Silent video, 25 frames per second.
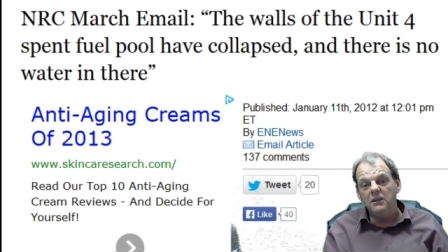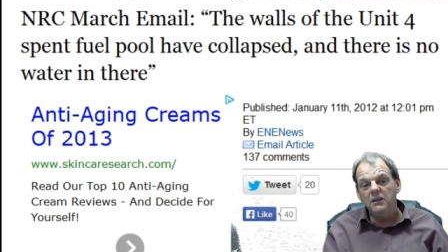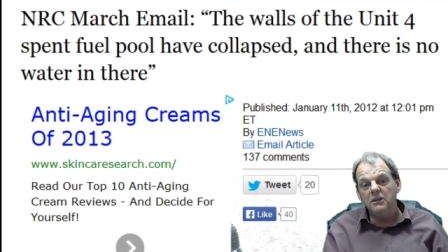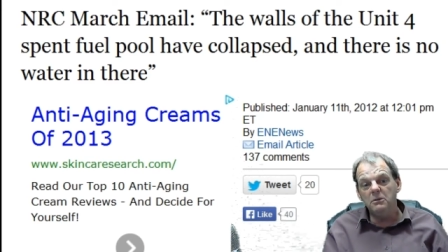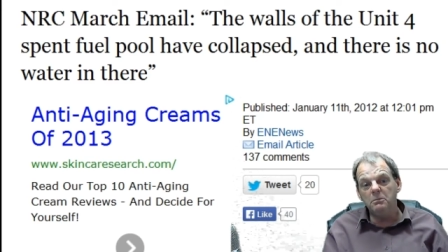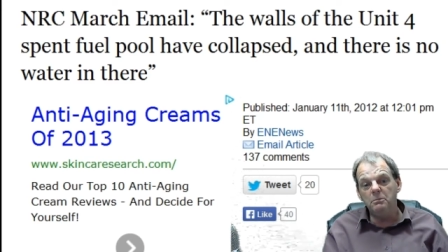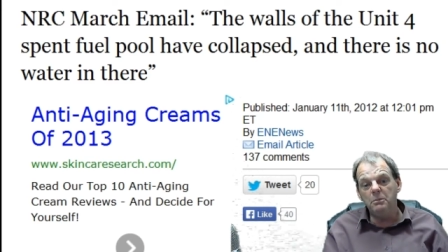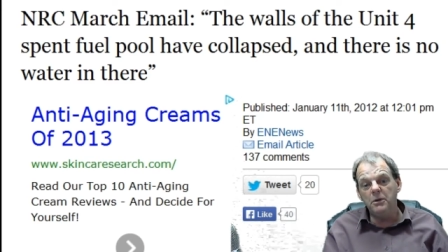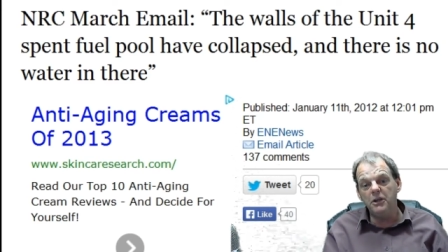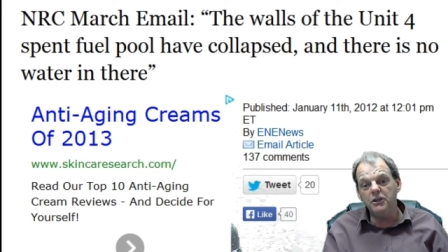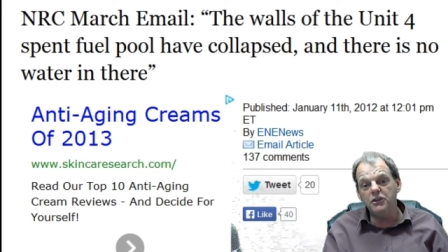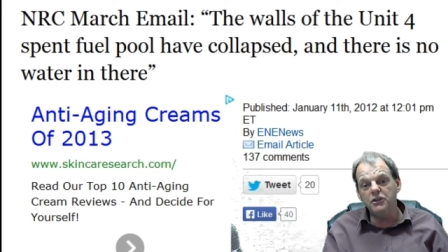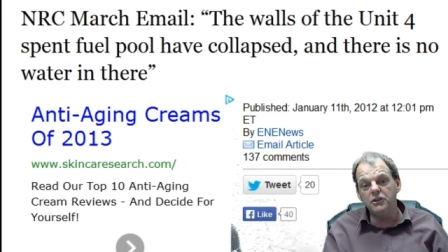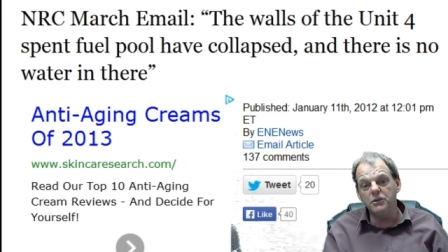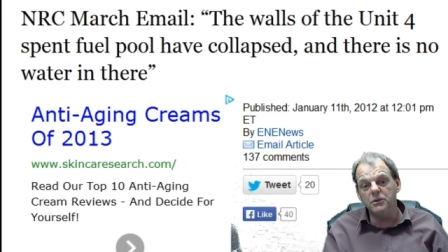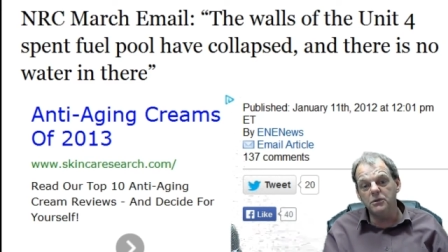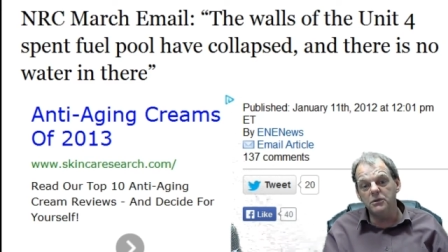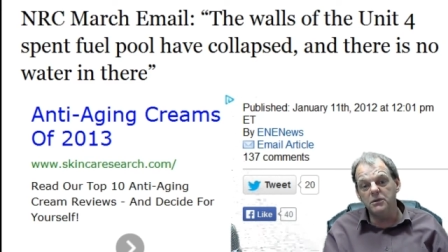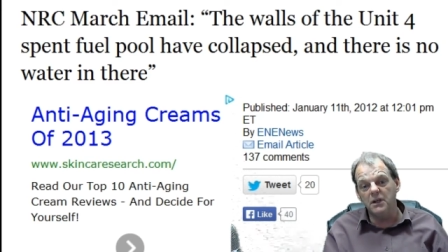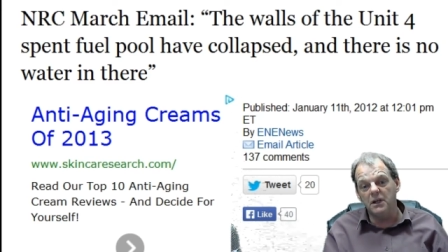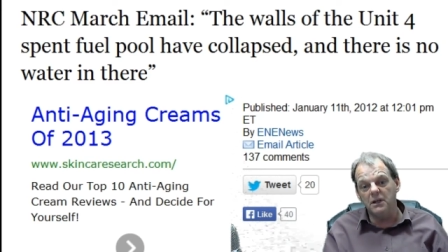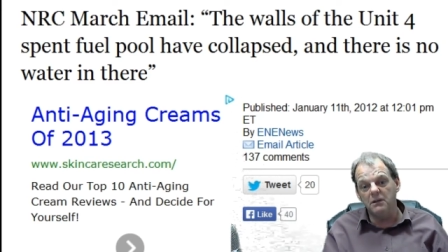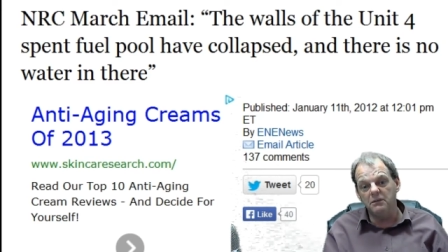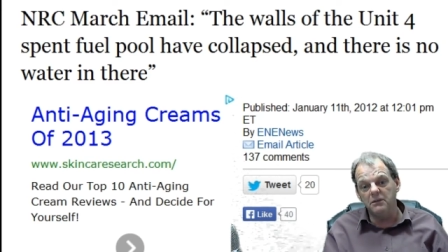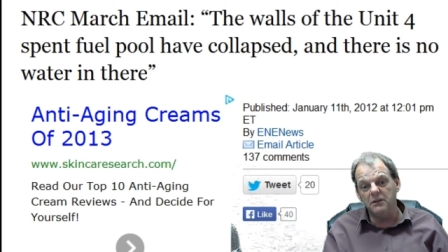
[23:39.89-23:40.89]
the
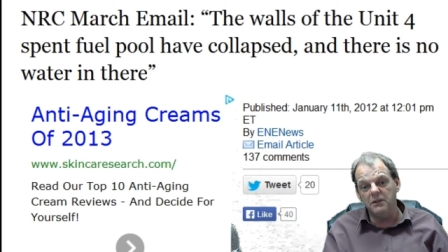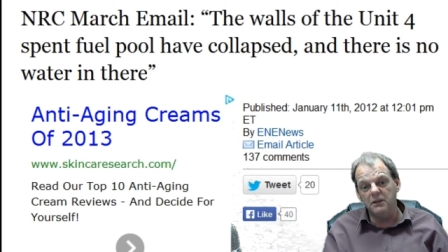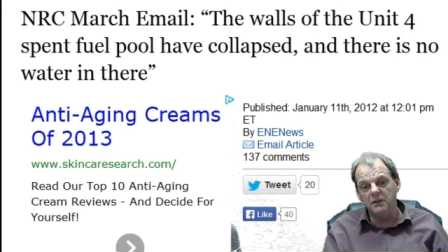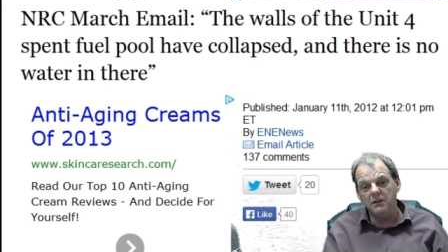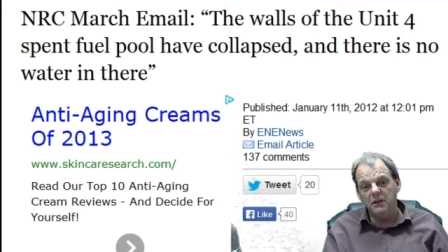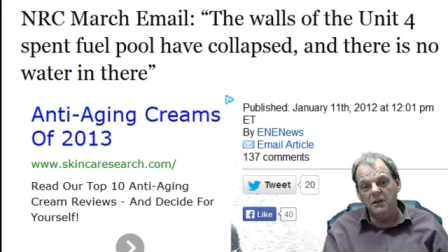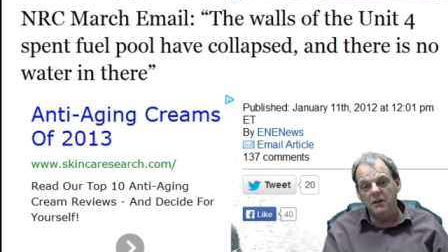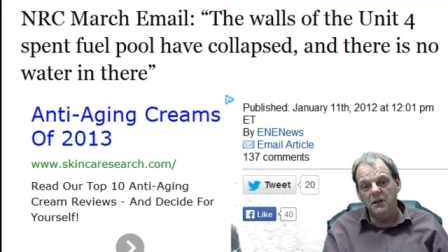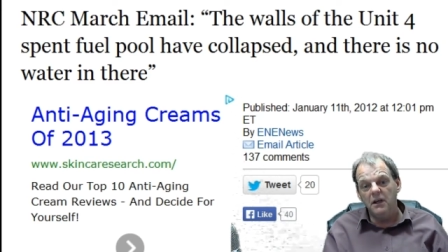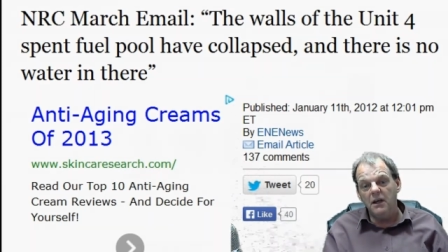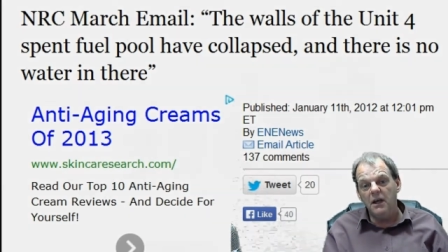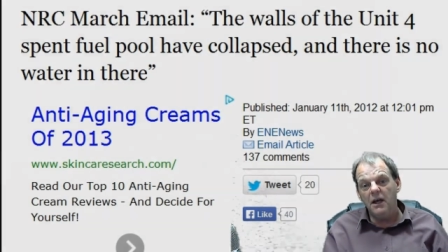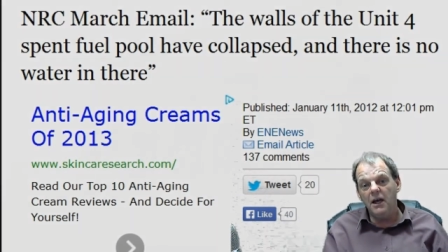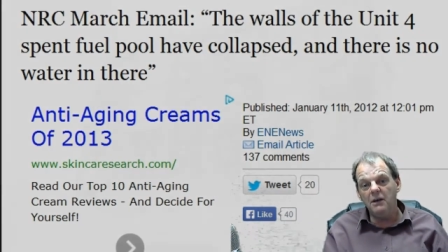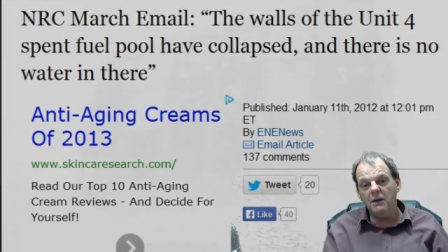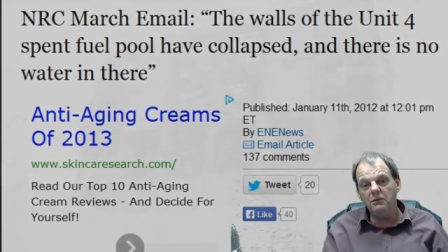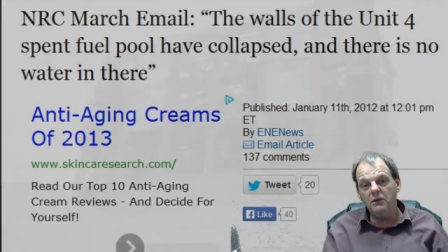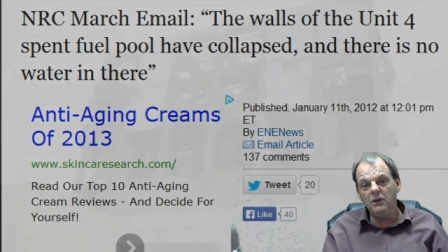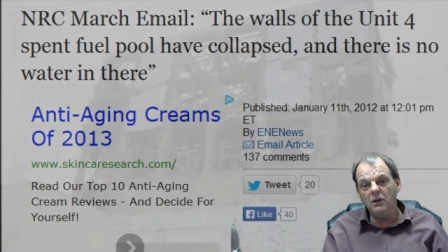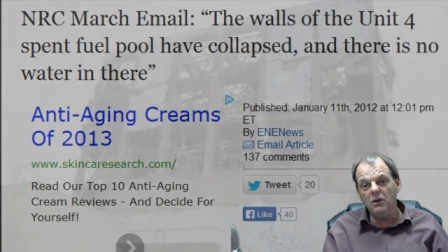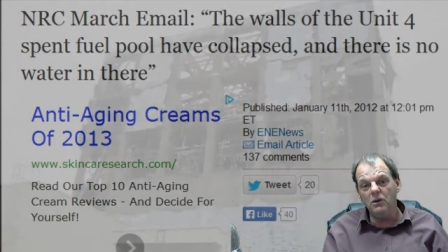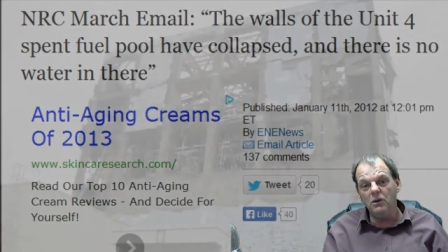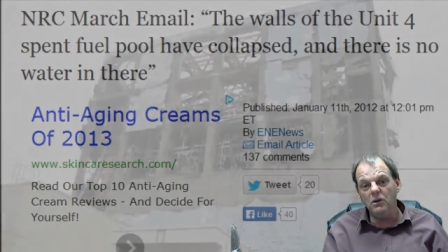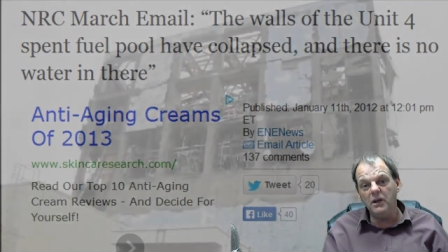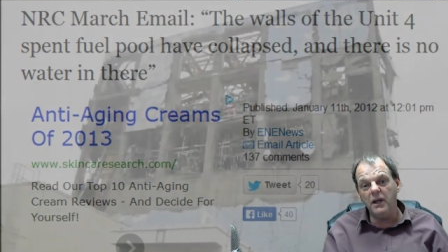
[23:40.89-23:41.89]
pictures of it. Have
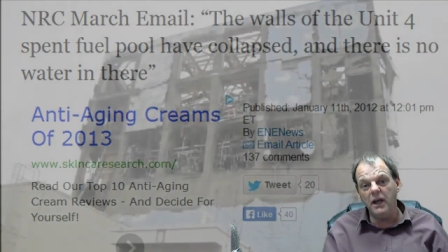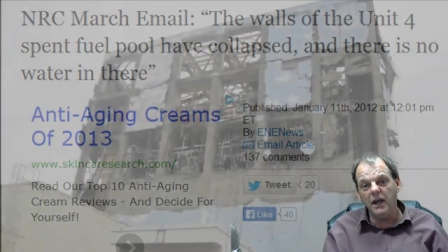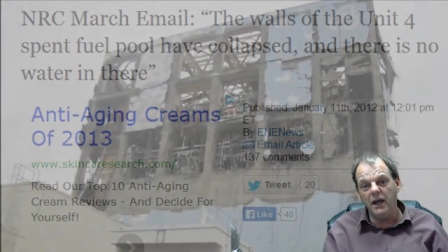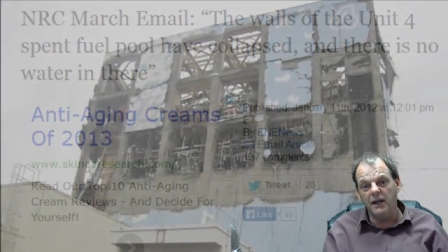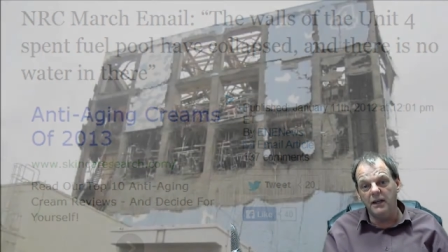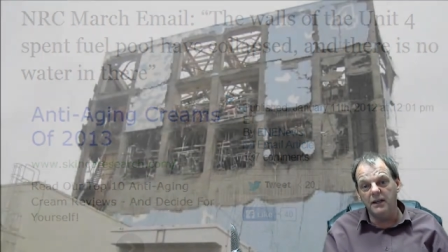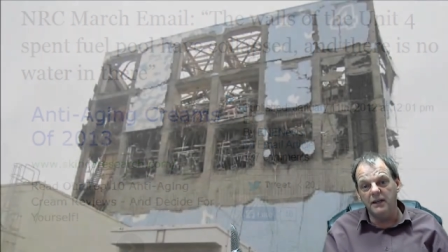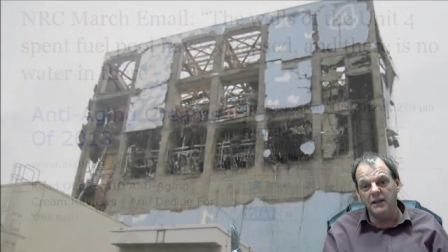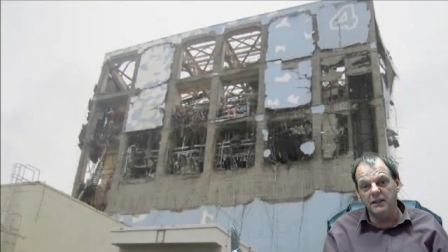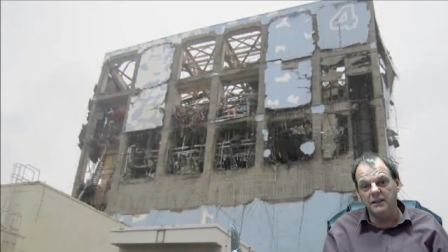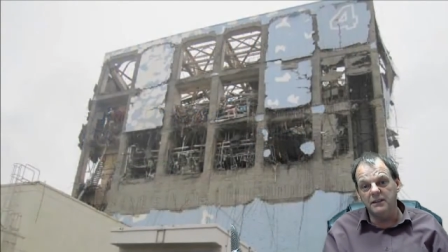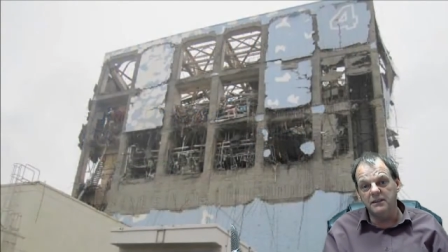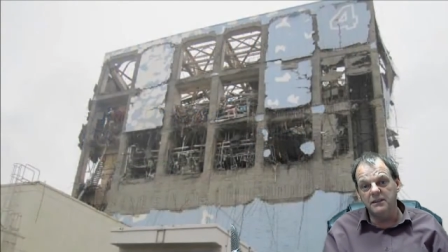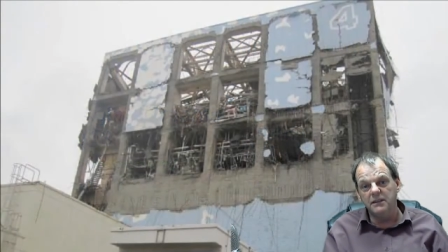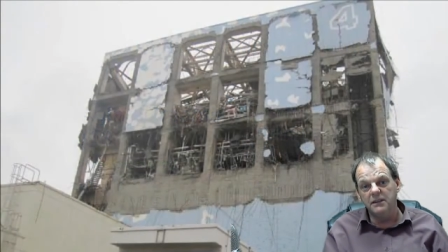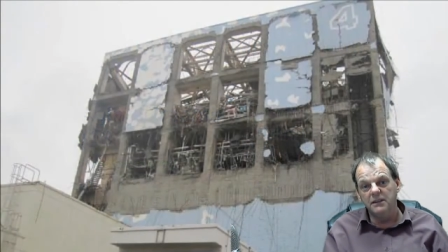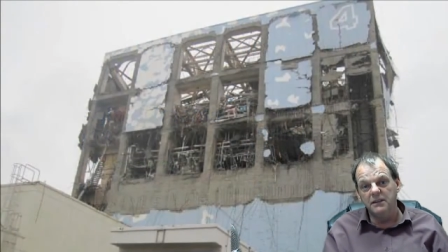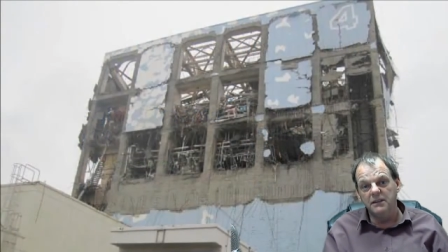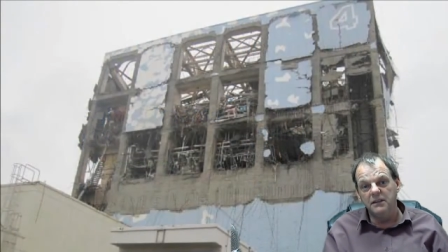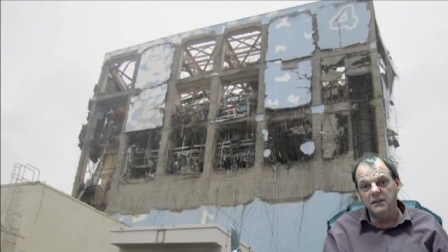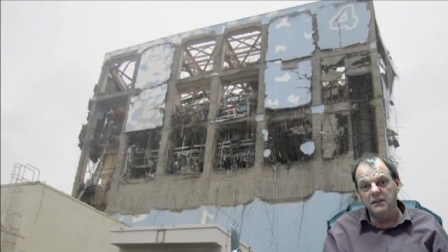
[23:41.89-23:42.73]
a look at it.